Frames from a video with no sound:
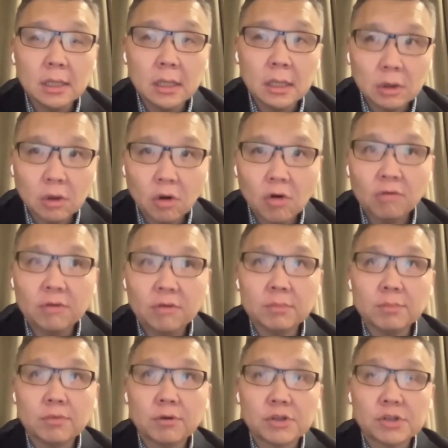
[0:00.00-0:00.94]
in
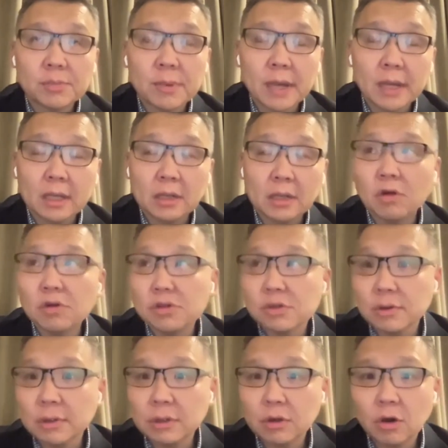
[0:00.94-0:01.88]
oval prospect and
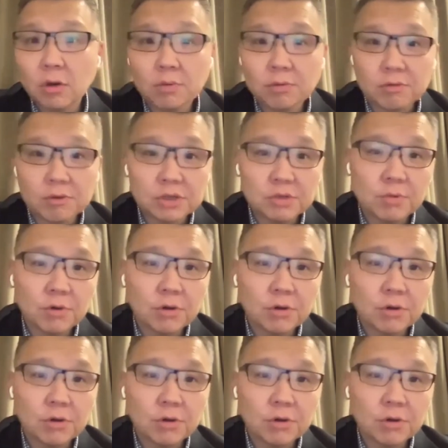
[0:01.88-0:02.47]
also in copper rich